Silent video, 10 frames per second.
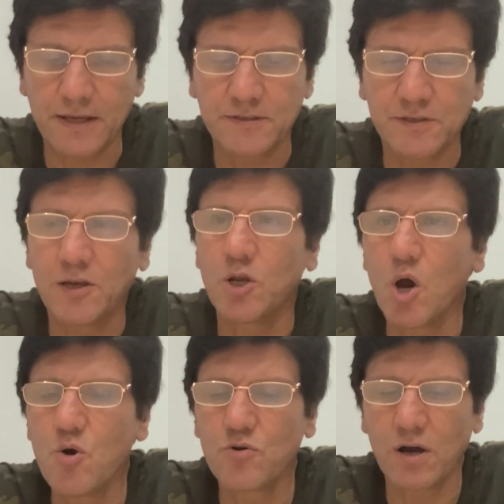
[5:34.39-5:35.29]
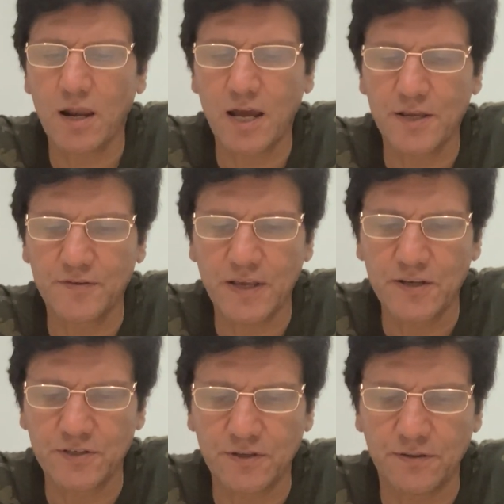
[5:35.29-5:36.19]
is the
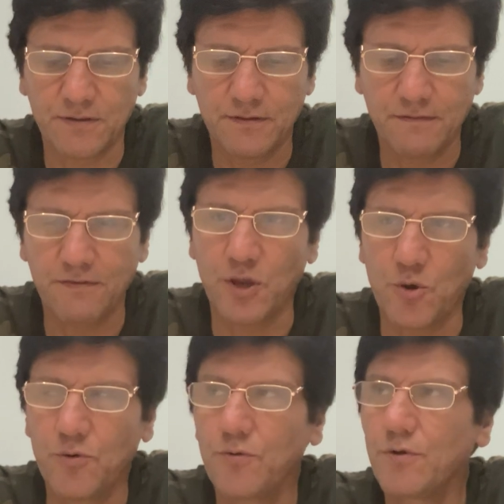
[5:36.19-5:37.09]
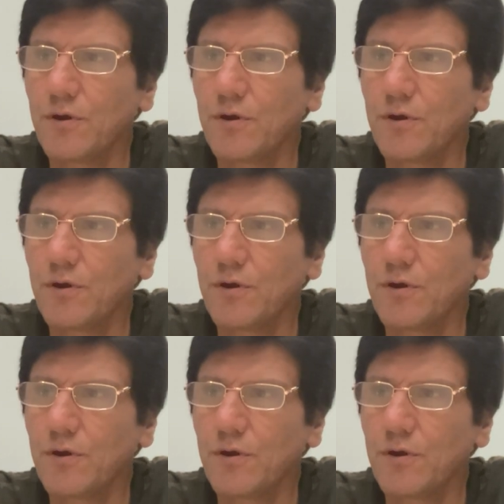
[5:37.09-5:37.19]
localization view.